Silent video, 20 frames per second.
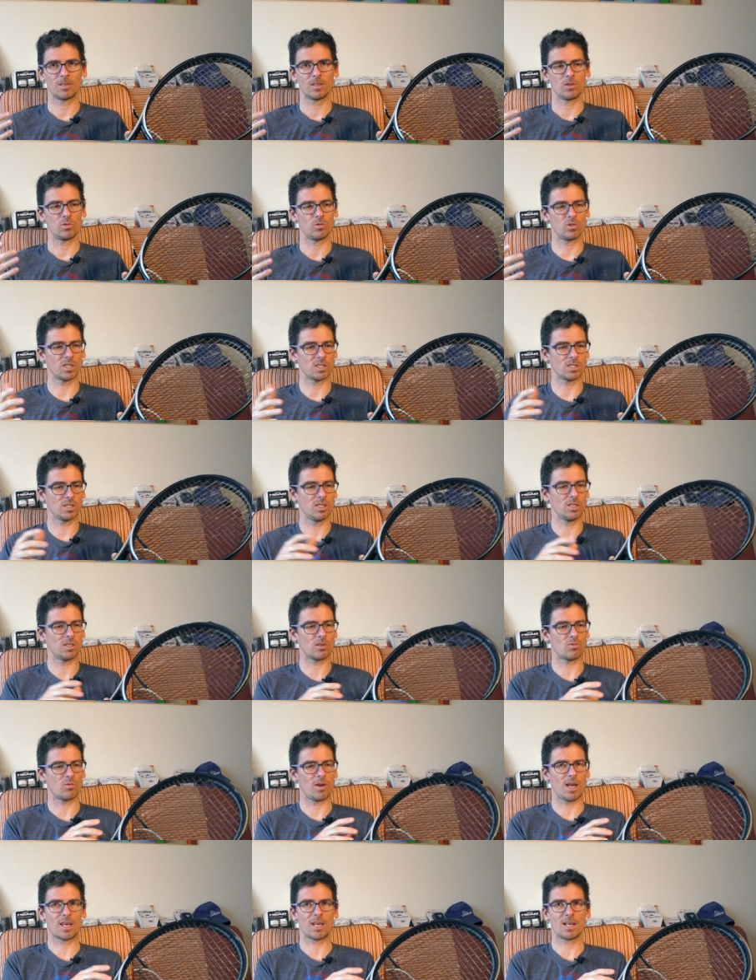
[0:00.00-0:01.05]
you just need a
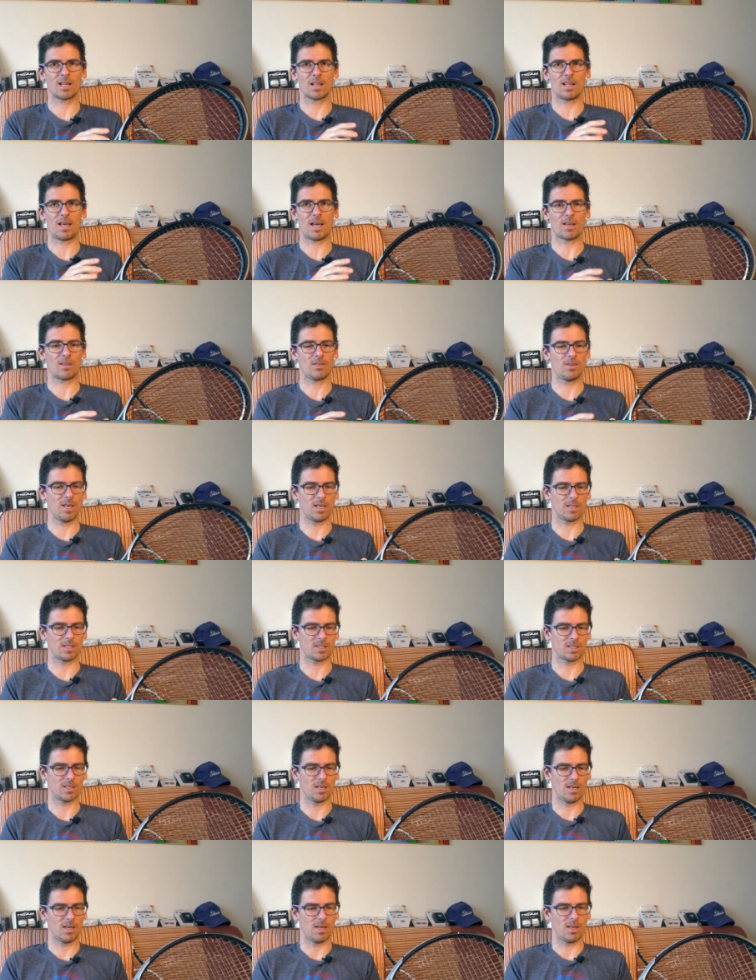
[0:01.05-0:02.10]
record like
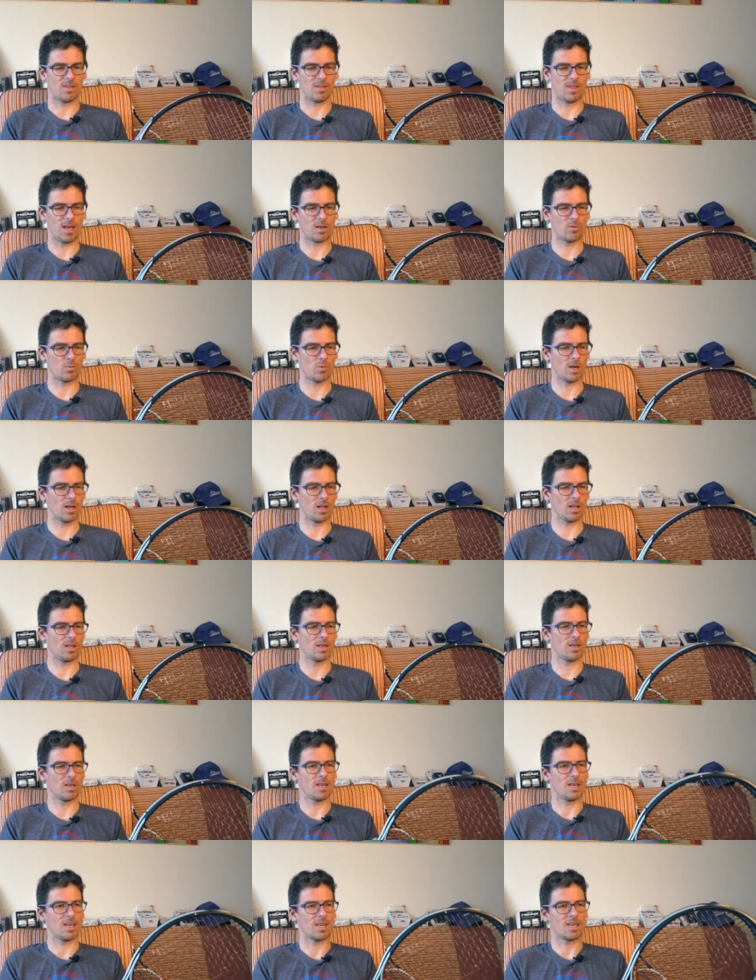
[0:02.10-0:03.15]
this that will
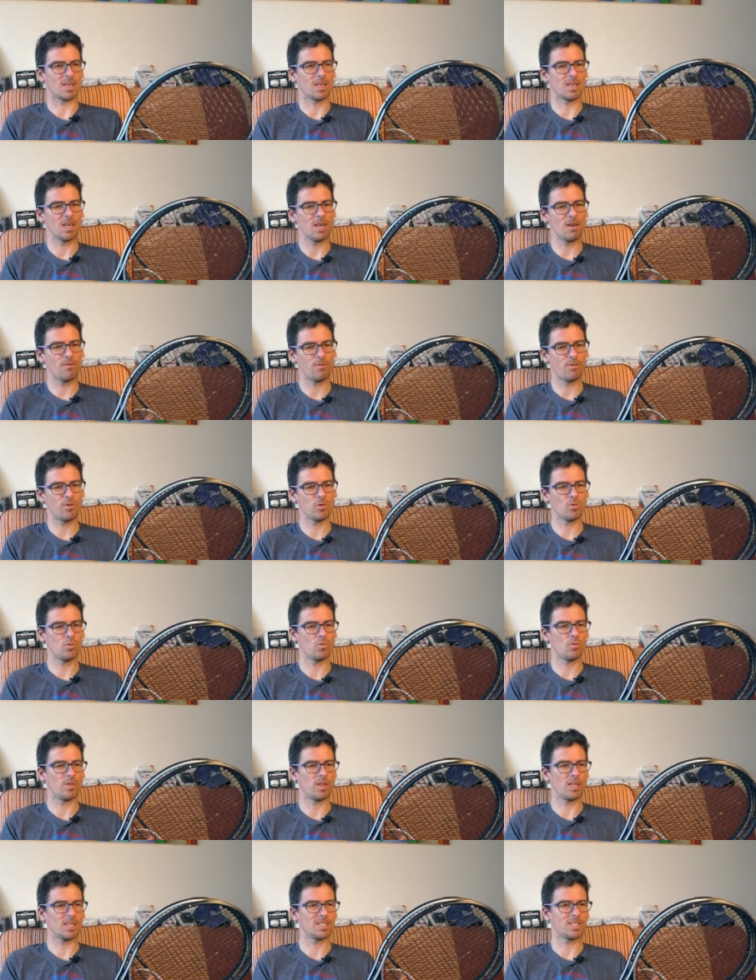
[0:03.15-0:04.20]
give
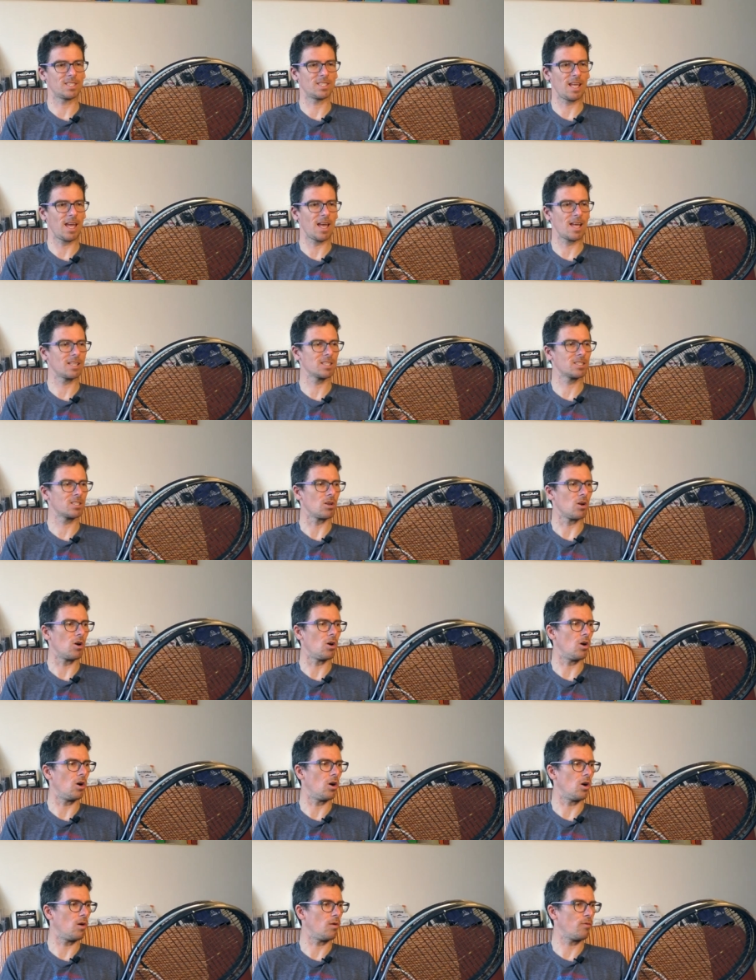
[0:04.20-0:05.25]
you the sense
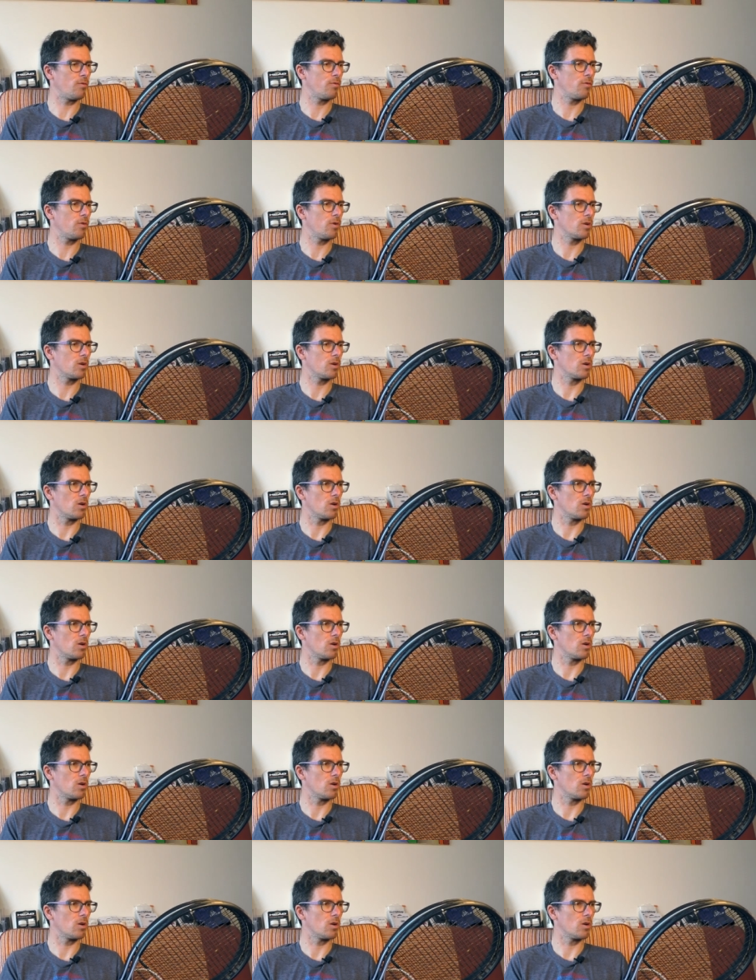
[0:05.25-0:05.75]
of